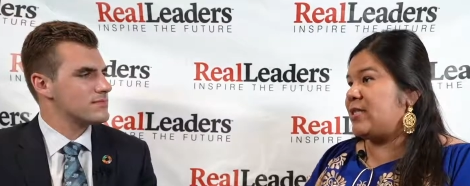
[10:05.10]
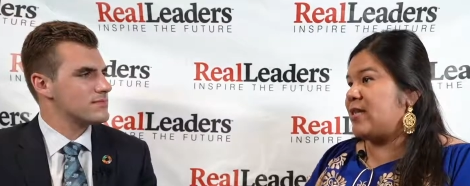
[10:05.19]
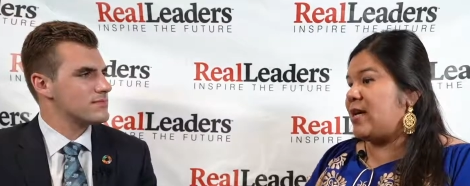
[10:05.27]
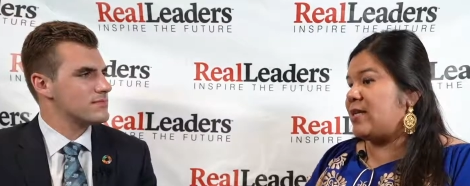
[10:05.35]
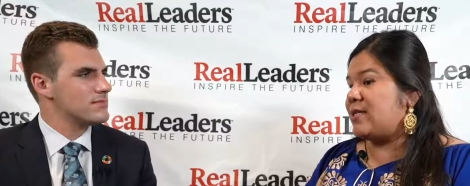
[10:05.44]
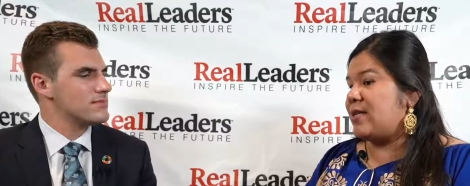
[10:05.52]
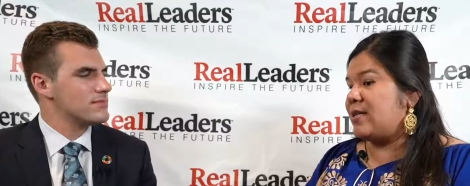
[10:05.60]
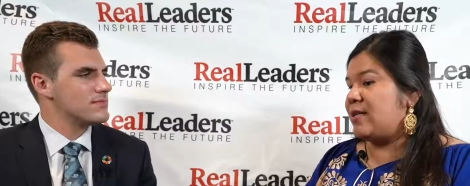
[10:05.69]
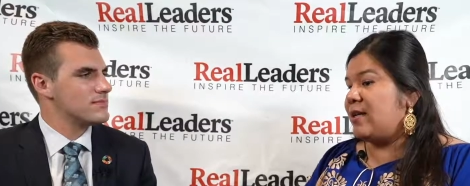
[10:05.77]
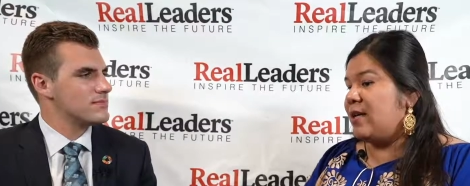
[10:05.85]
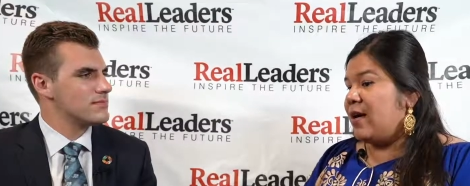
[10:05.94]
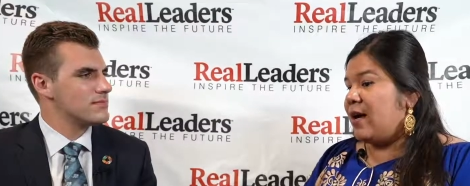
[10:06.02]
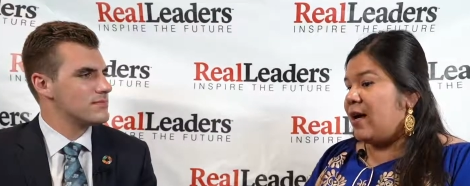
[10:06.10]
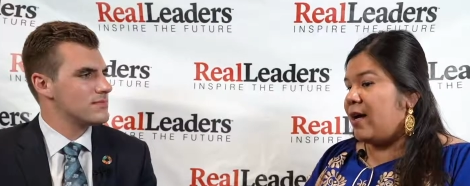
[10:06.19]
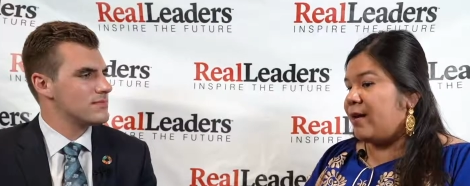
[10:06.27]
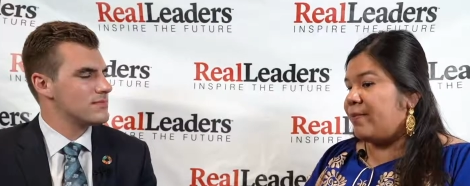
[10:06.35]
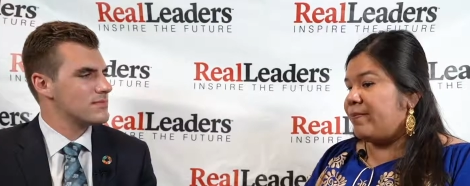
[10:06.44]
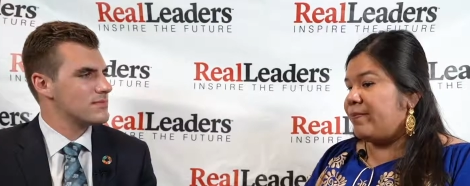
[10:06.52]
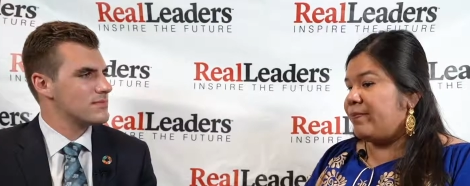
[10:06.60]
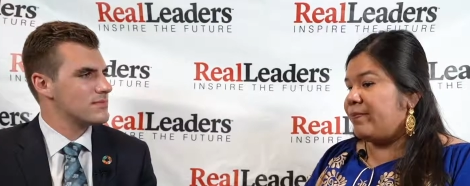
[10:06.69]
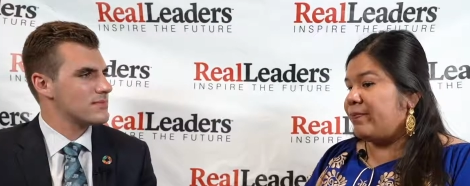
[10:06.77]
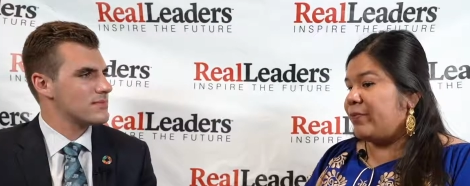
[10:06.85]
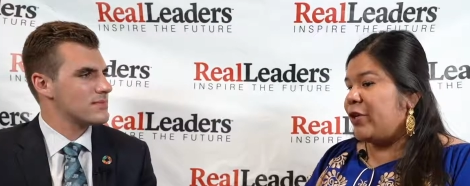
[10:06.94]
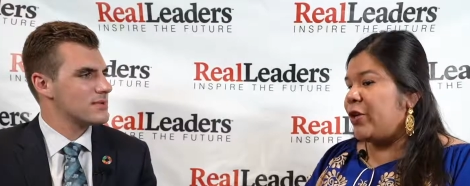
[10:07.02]
Speaker 1: in us. and um,
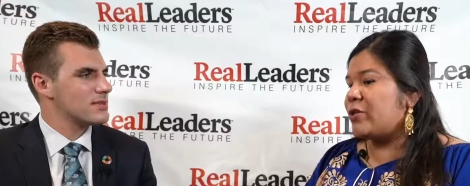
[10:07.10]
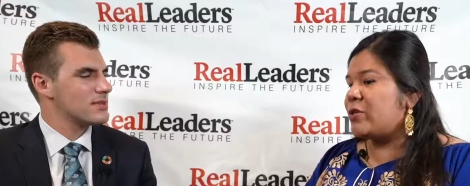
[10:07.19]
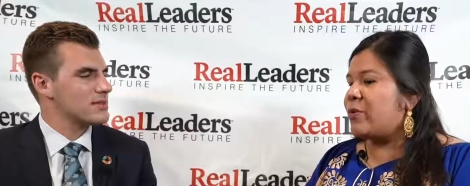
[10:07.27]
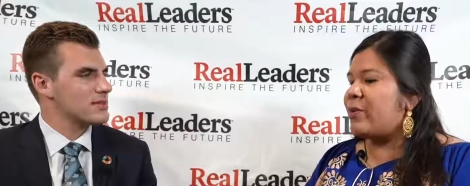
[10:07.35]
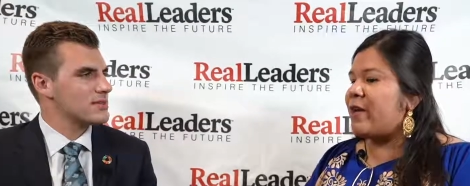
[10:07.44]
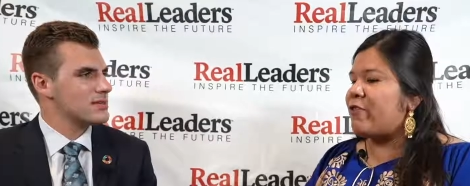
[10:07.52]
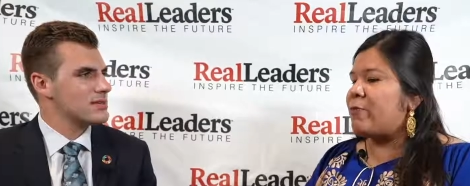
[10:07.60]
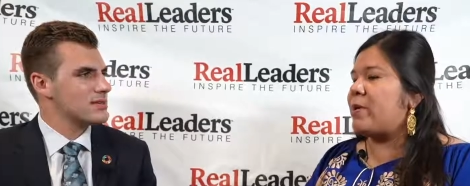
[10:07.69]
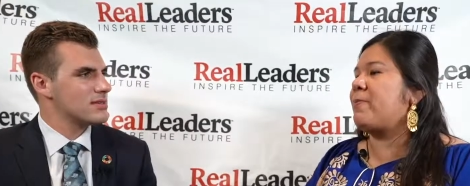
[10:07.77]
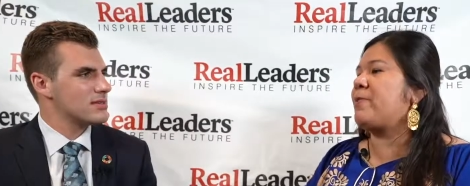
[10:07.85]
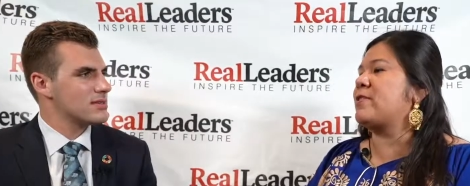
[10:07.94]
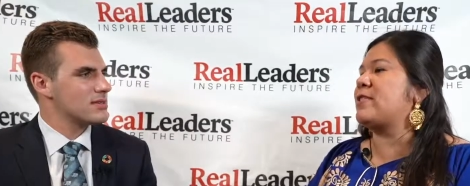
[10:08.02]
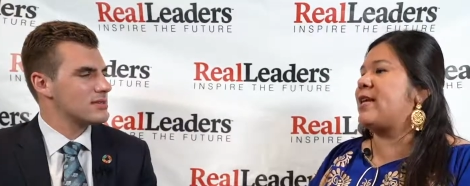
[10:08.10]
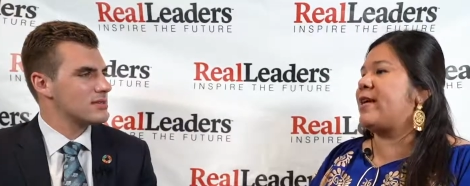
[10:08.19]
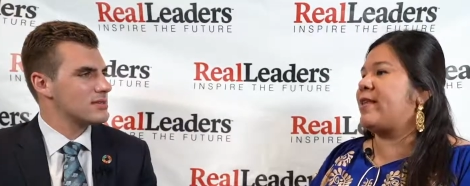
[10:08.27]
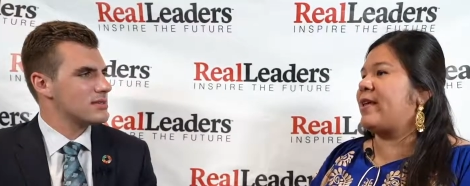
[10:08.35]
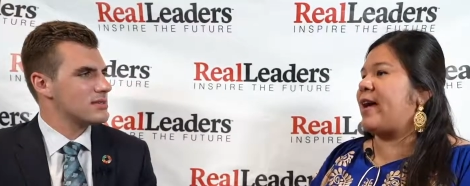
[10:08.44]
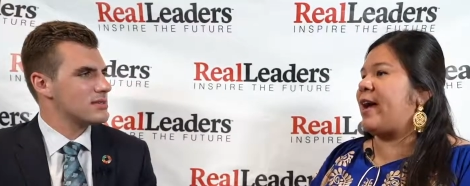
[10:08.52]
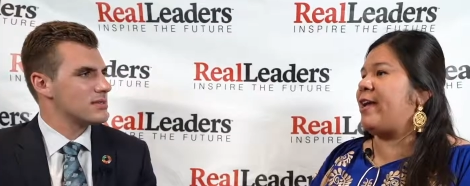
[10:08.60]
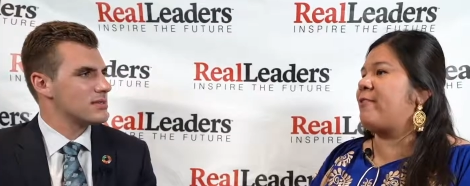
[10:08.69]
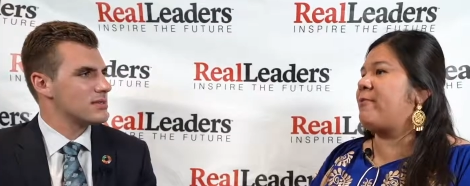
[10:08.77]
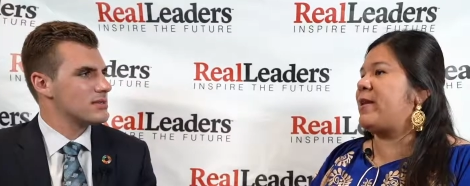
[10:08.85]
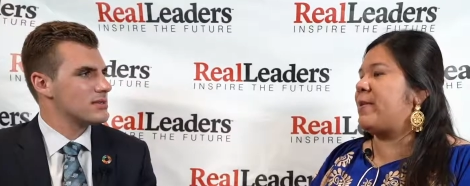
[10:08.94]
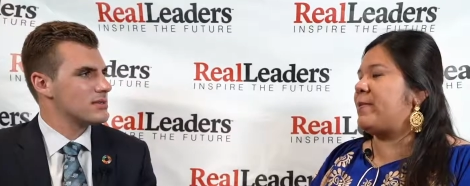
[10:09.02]
you know, so whenever people say that I
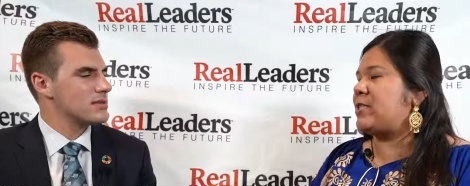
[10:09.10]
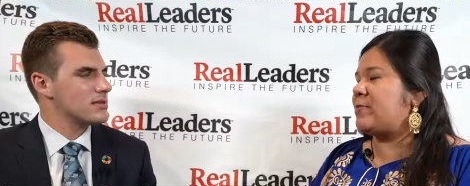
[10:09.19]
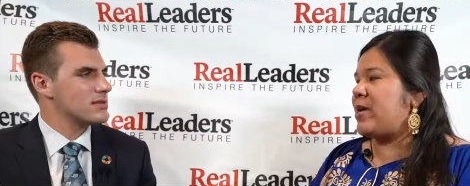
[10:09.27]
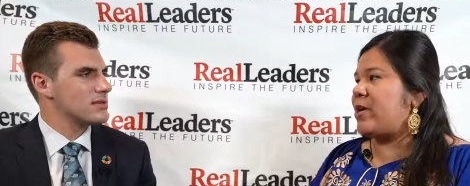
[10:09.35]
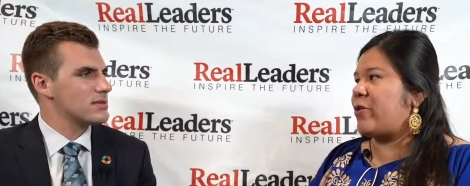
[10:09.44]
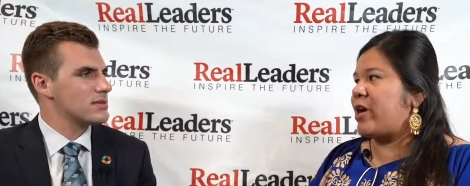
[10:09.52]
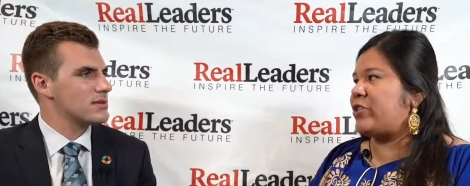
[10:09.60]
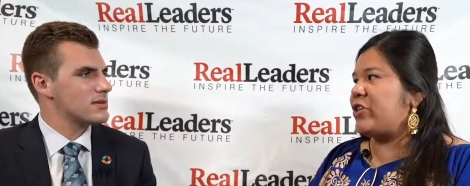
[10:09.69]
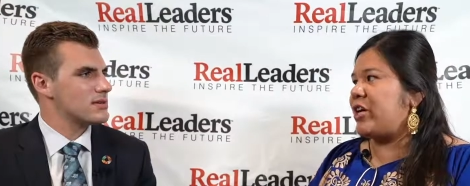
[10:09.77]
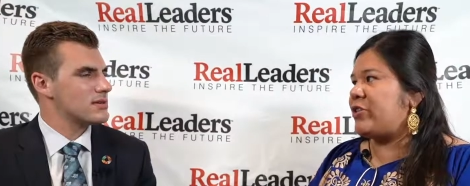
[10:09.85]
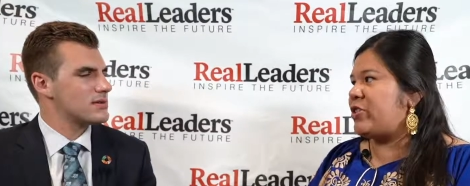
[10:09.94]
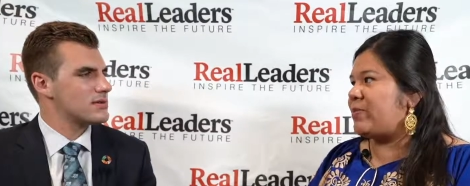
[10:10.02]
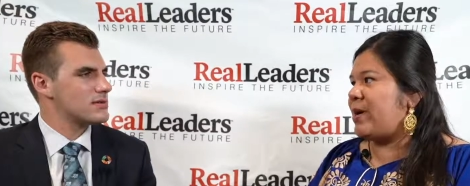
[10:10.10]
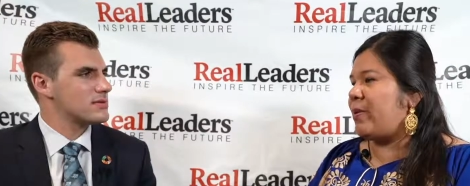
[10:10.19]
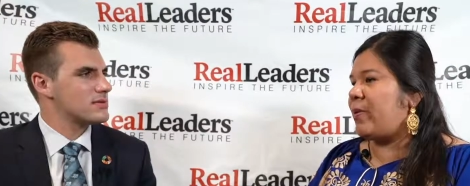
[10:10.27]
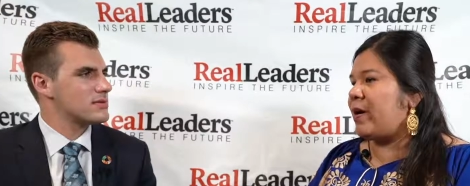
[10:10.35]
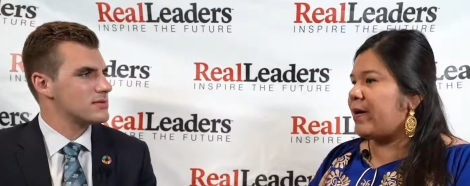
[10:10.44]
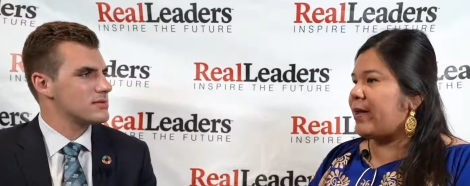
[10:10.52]
have been able to make great change in my work,